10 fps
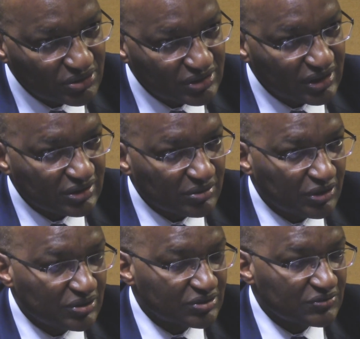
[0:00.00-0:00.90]
sector
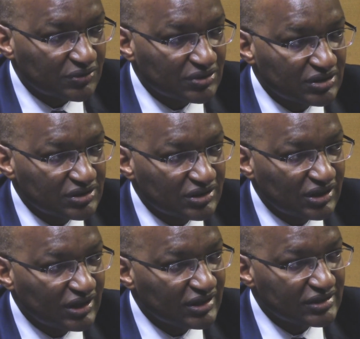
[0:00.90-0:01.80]
because, for instance, in
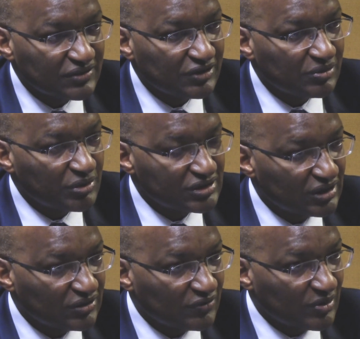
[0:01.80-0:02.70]
Kenya,
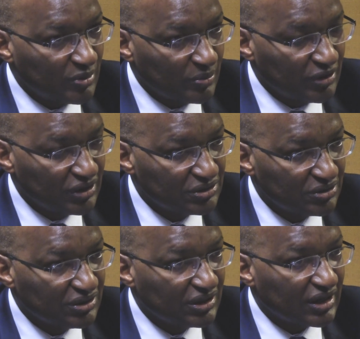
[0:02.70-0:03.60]
70% of our
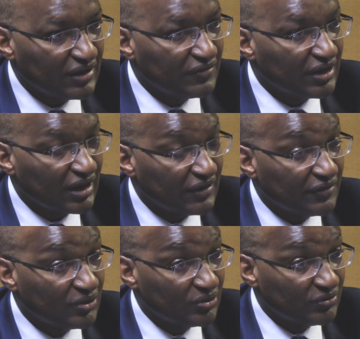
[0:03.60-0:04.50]
population derive their
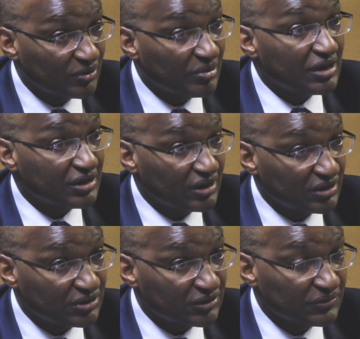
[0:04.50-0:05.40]
livelihood from
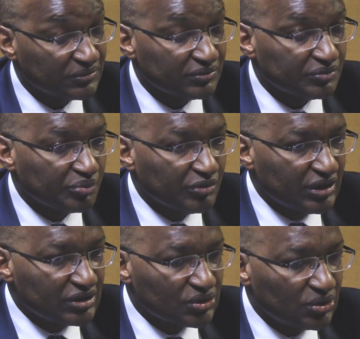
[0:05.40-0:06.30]
agriculture.
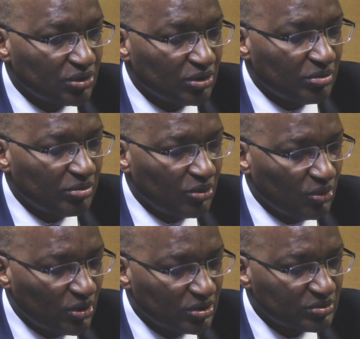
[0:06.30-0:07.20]
So
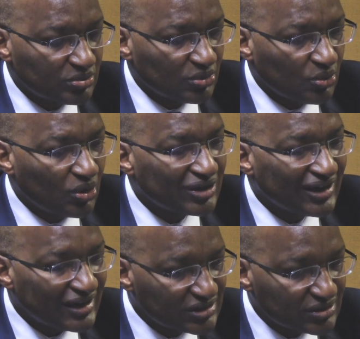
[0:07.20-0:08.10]
what
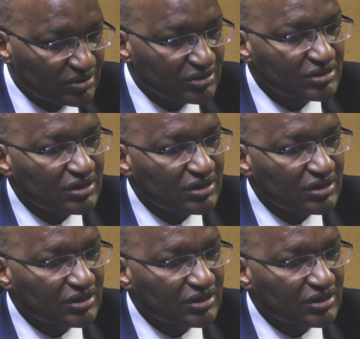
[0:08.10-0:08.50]
lessons